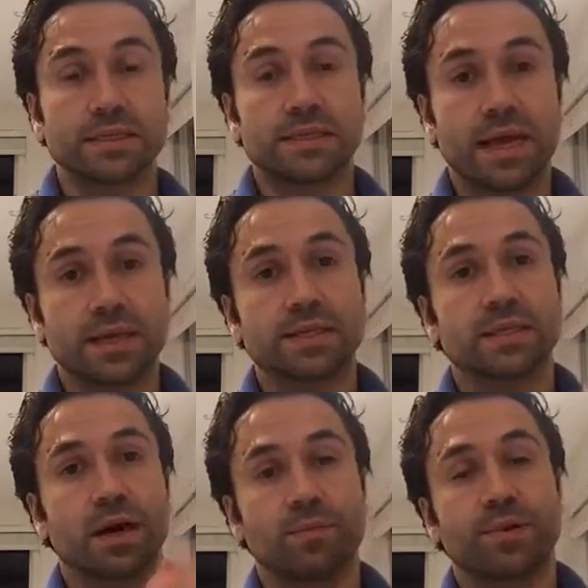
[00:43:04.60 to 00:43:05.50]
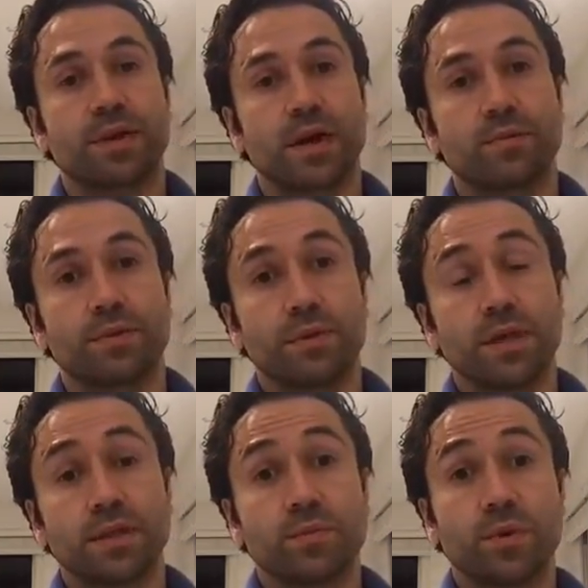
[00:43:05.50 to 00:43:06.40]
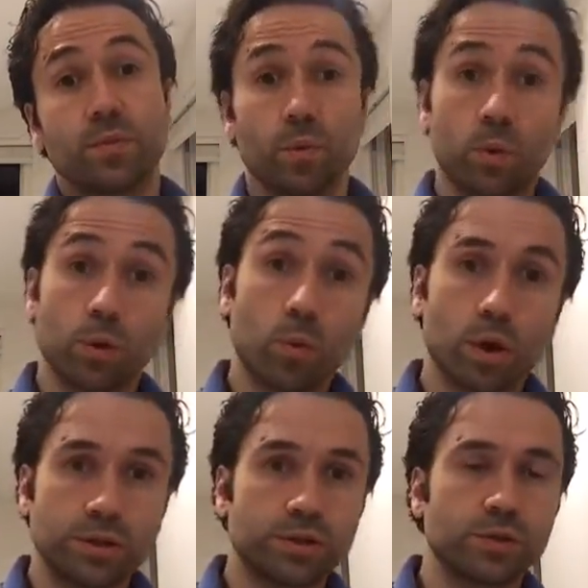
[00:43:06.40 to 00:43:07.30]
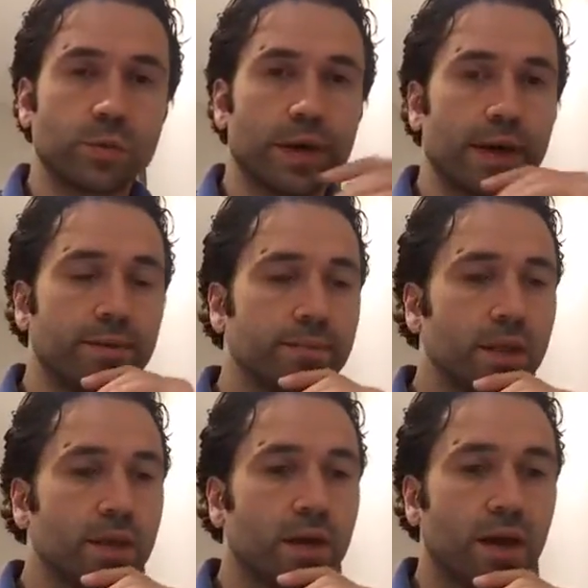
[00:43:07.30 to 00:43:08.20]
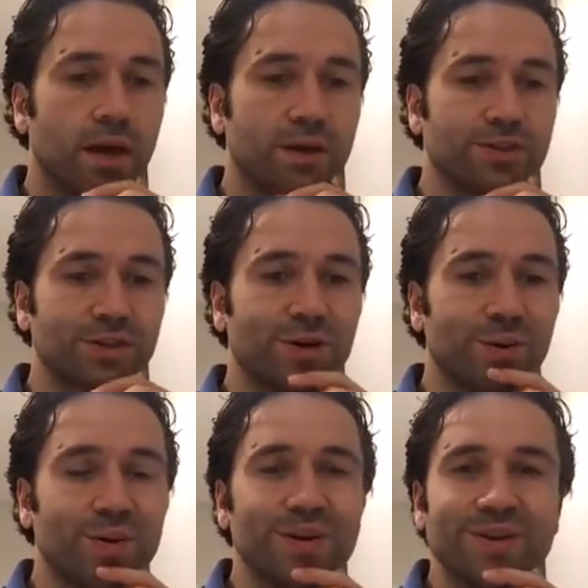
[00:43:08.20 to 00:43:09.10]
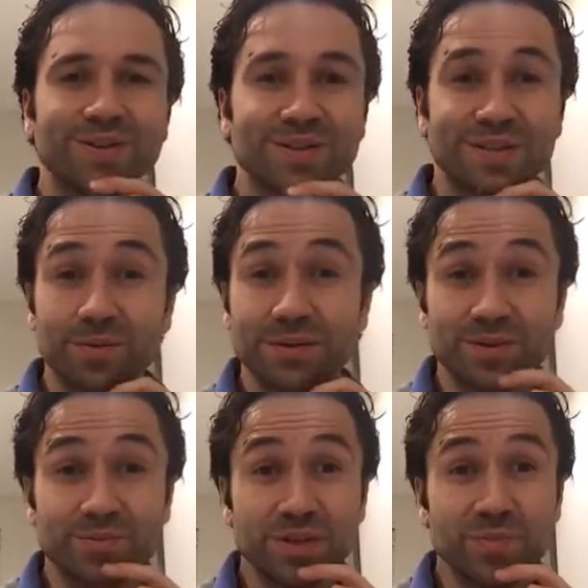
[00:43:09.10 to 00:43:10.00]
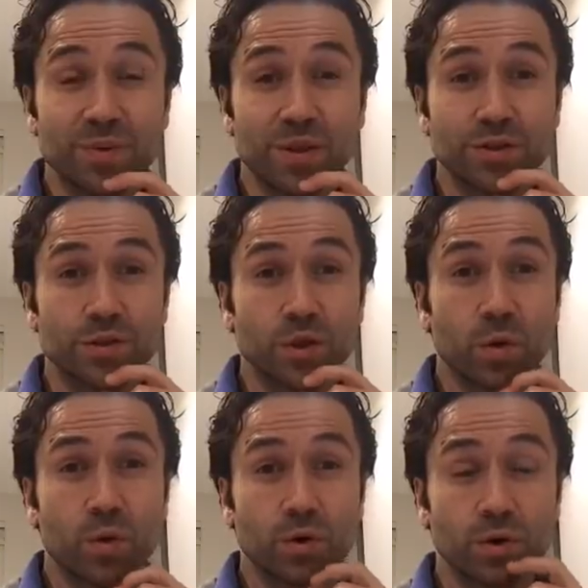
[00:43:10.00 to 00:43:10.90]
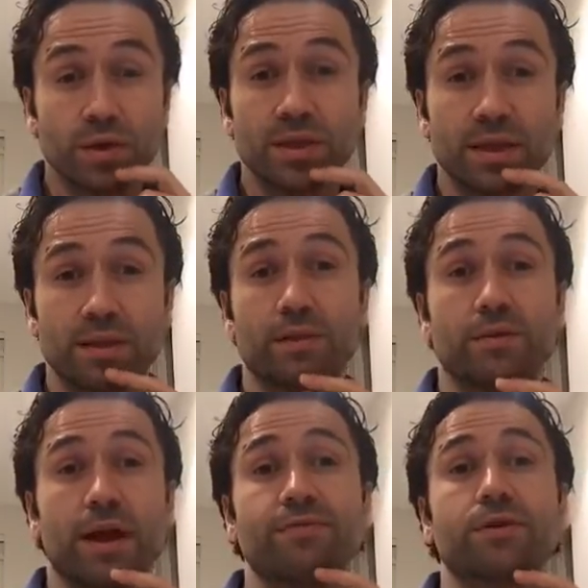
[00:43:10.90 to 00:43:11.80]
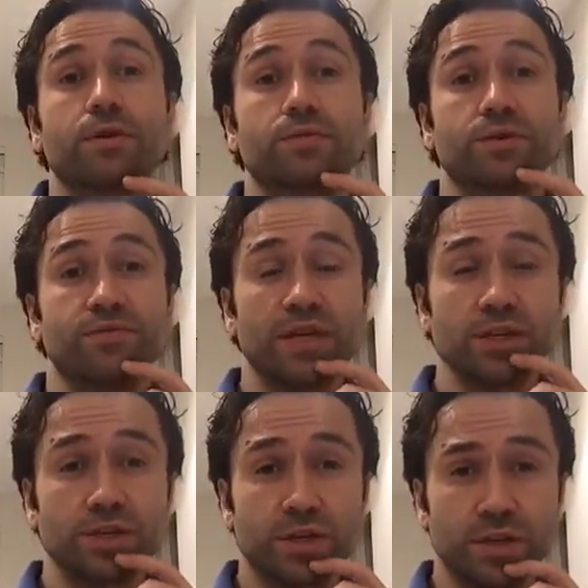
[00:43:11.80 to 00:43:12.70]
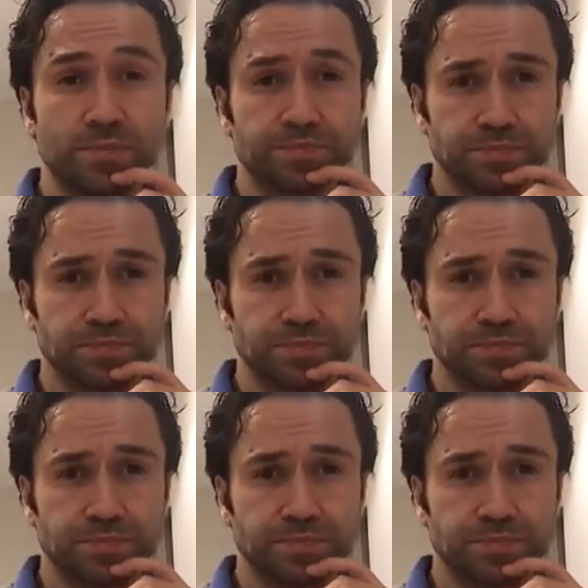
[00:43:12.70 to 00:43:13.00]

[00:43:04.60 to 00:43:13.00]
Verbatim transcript: the next up-and-coming thing that people will want to wear. Uh, so, so some of these people are so good at ethnographic observation,